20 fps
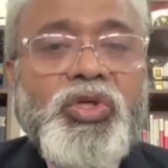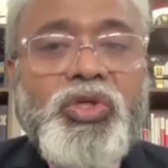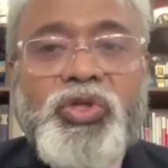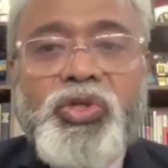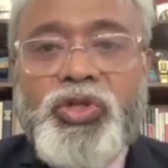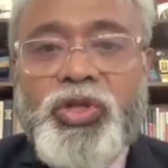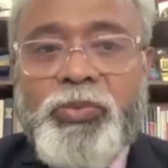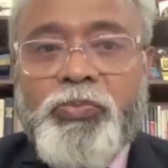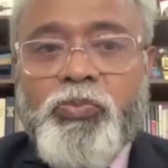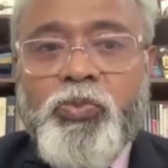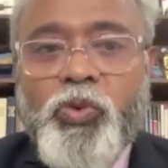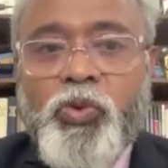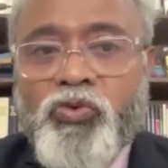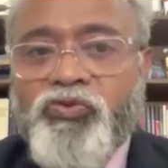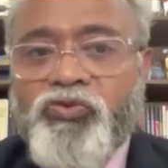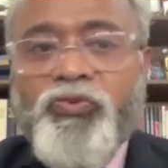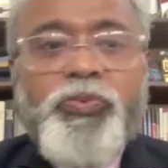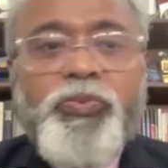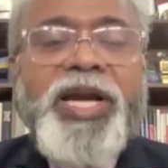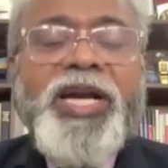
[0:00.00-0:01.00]
So the
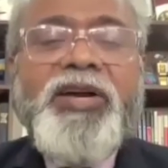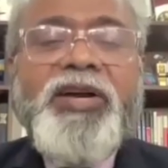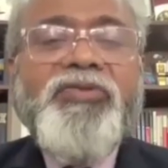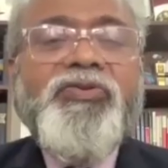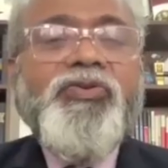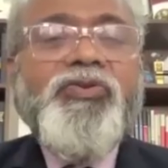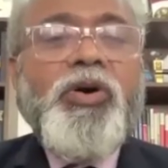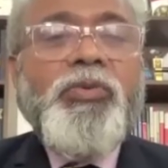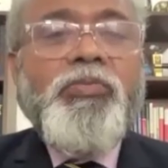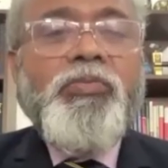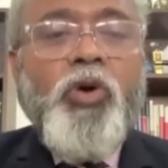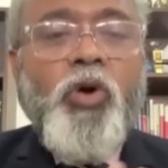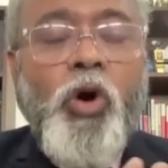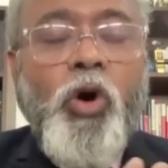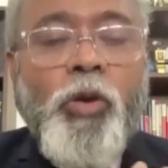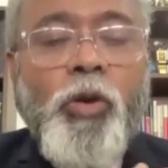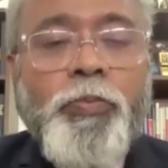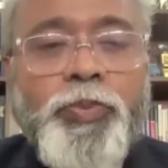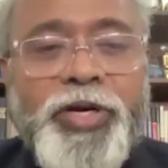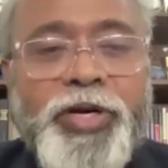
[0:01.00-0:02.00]
movement from
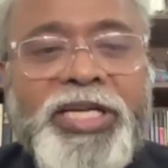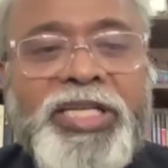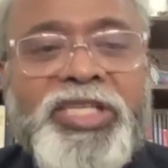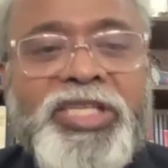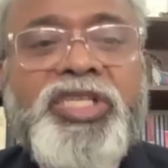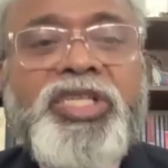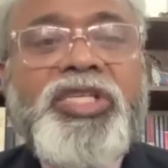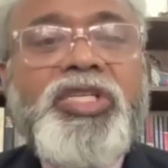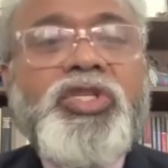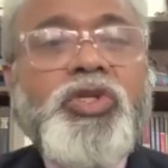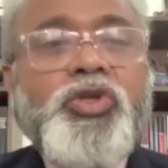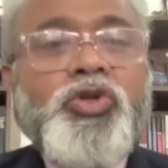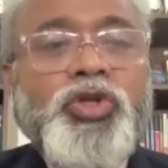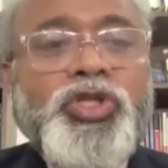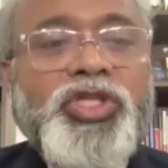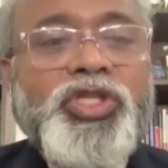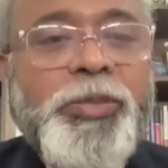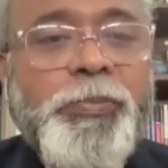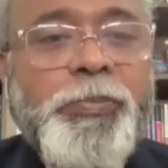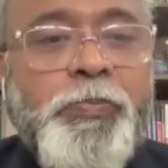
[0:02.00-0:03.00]
operations
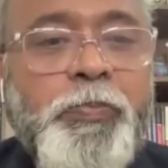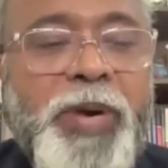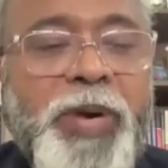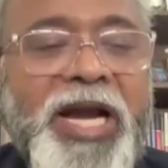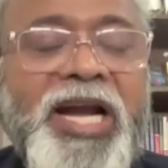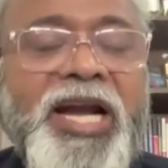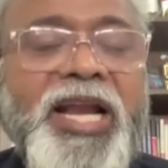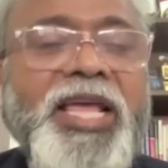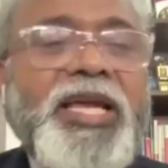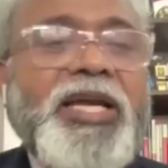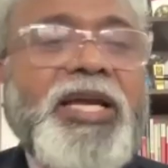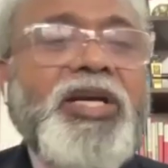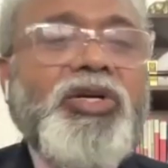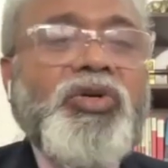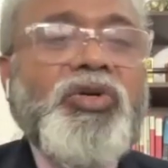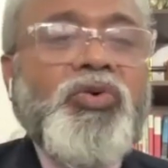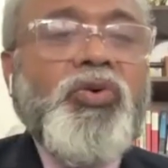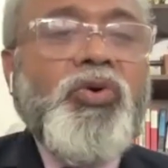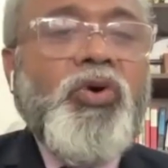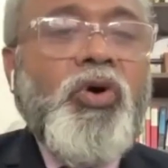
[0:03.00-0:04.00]
to
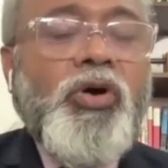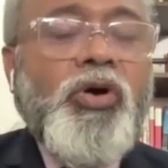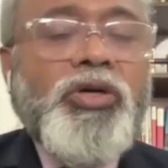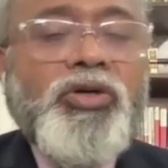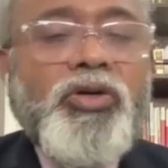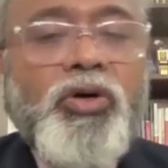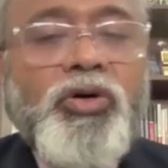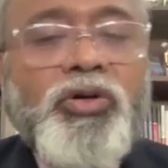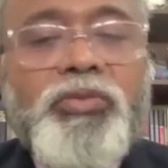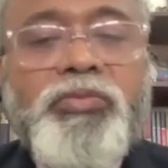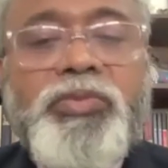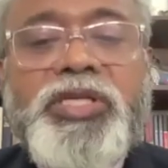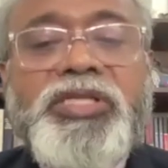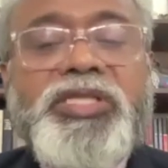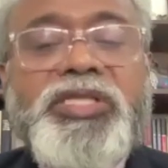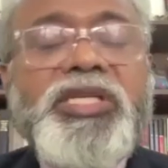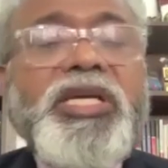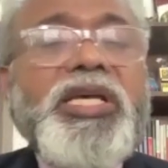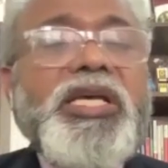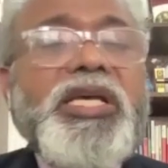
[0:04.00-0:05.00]
shipbuilding to
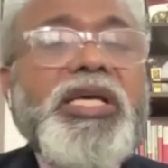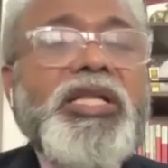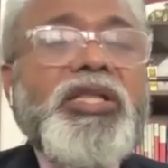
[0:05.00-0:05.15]
autonomous,